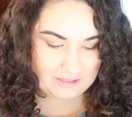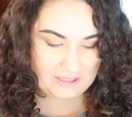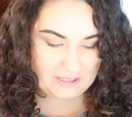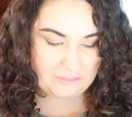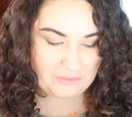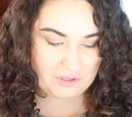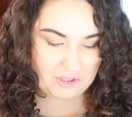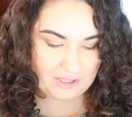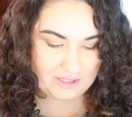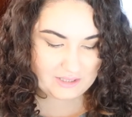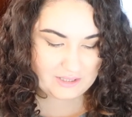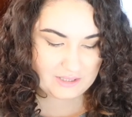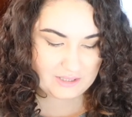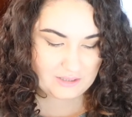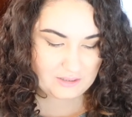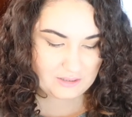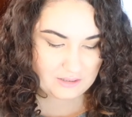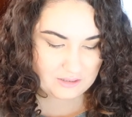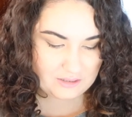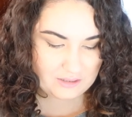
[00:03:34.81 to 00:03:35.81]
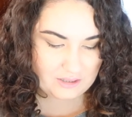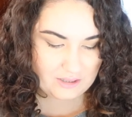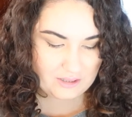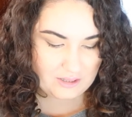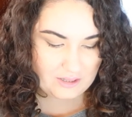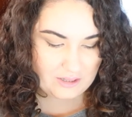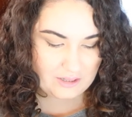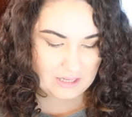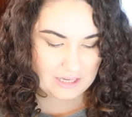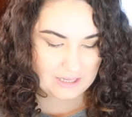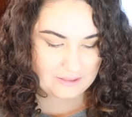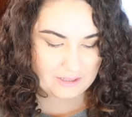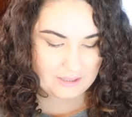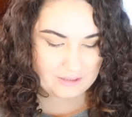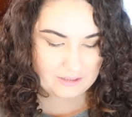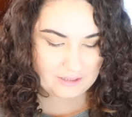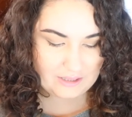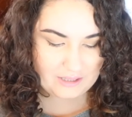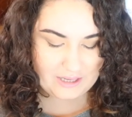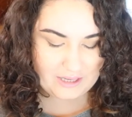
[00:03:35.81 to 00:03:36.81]
lip glosses and
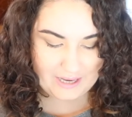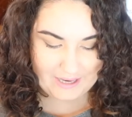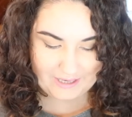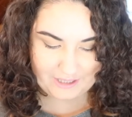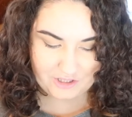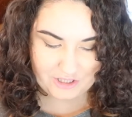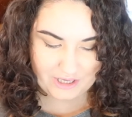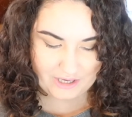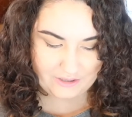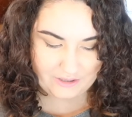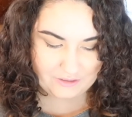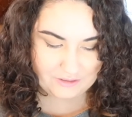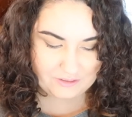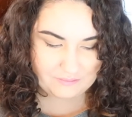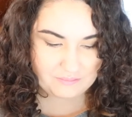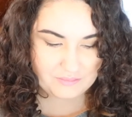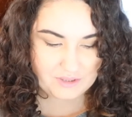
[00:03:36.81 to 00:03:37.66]
then the eyeshadows.